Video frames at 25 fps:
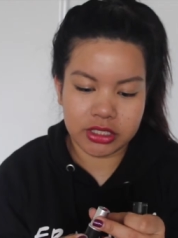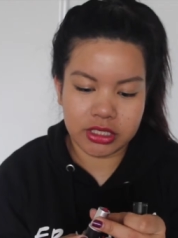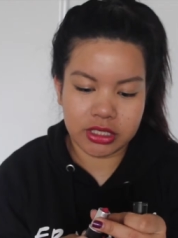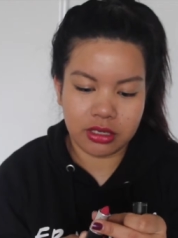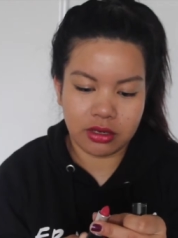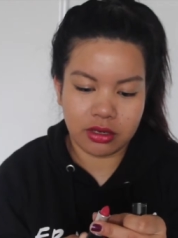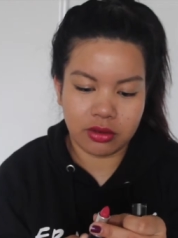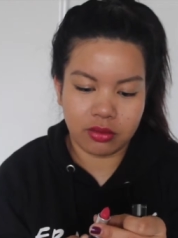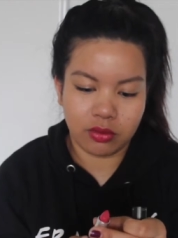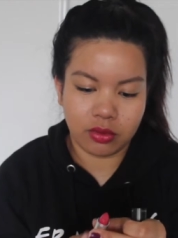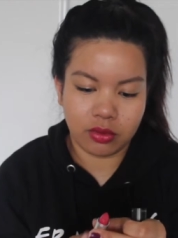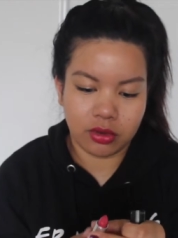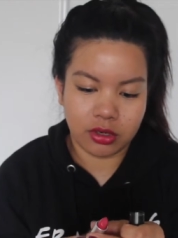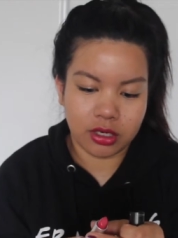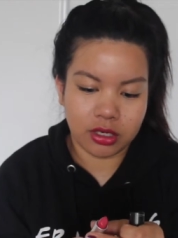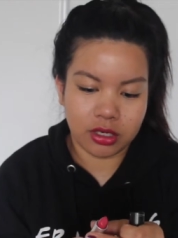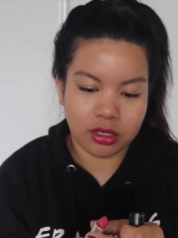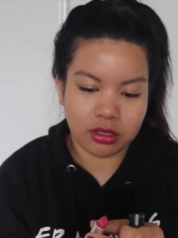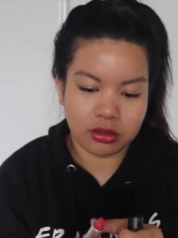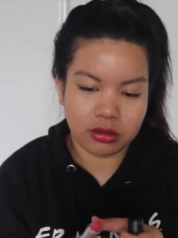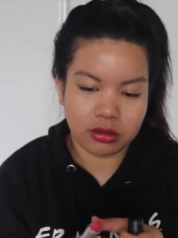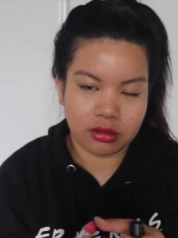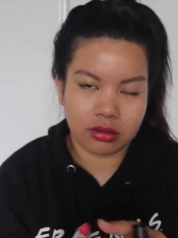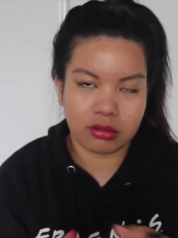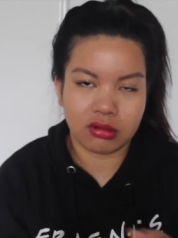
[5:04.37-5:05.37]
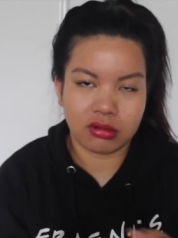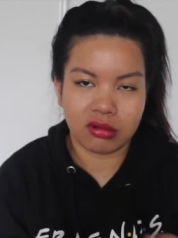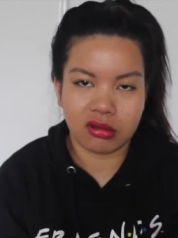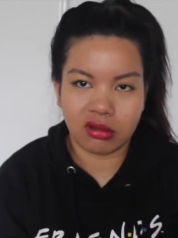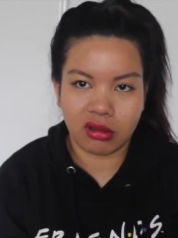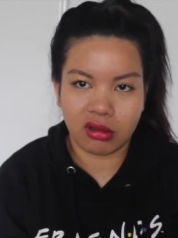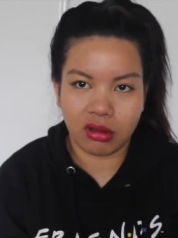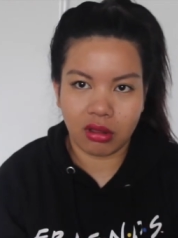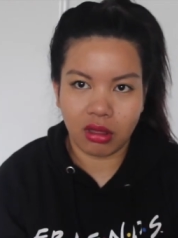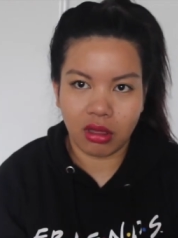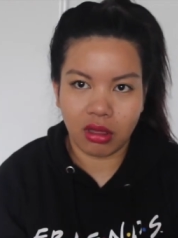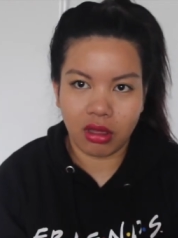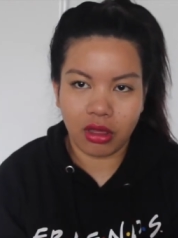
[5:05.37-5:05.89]
she didn't want it.
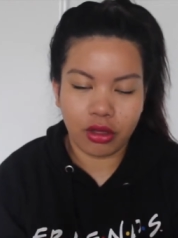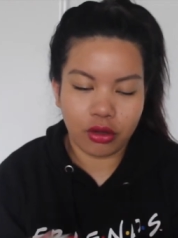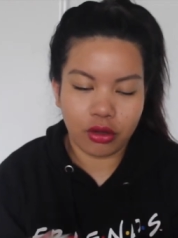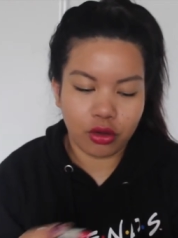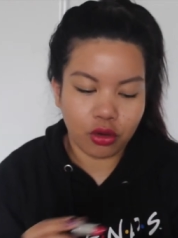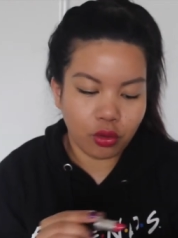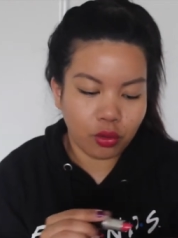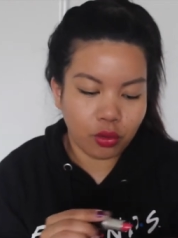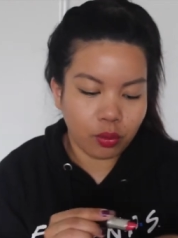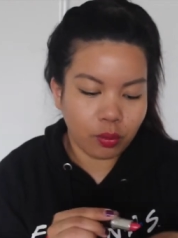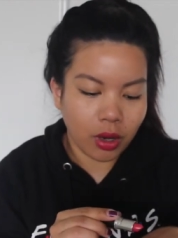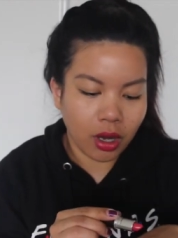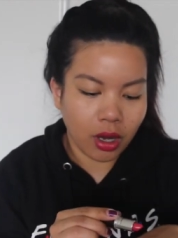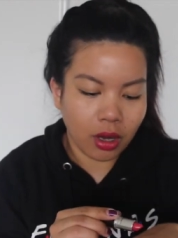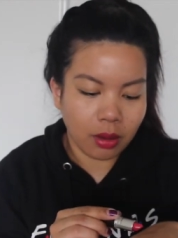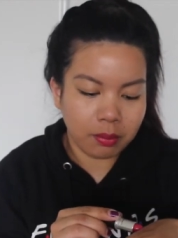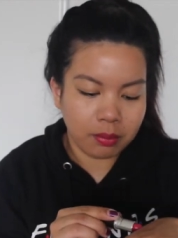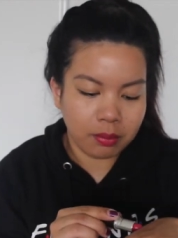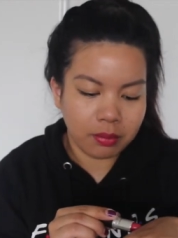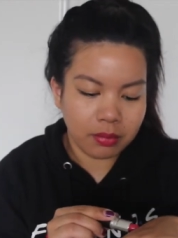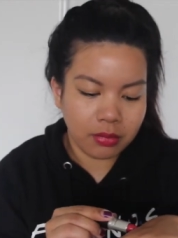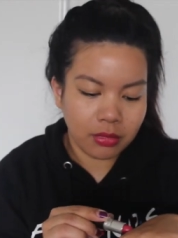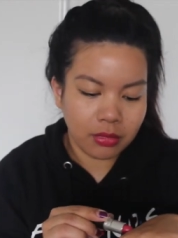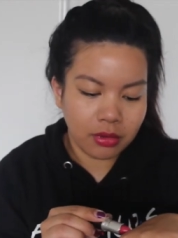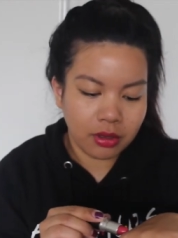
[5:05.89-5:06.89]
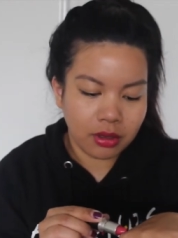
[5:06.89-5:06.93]
Cool mum.